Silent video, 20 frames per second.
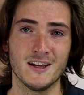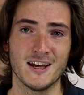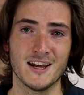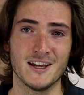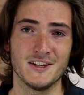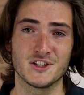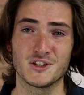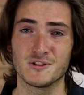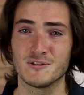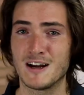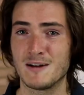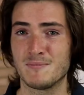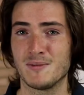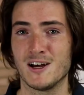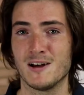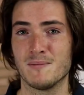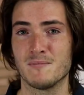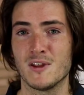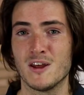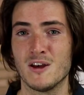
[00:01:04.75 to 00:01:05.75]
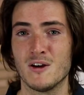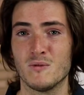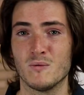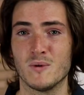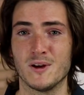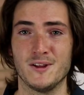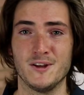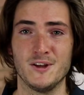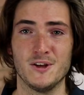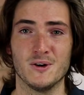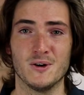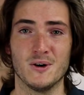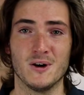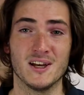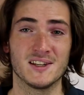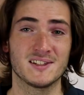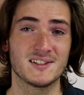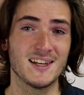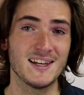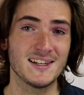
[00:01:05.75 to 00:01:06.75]
And to wrap up, whether
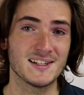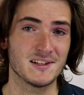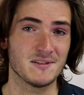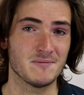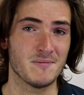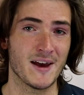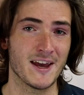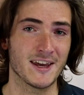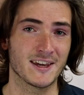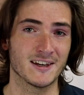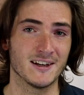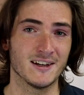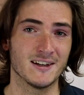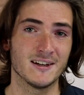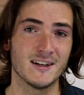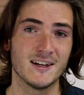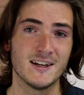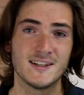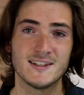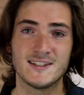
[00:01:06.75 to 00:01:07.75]
you're a seasoned maker,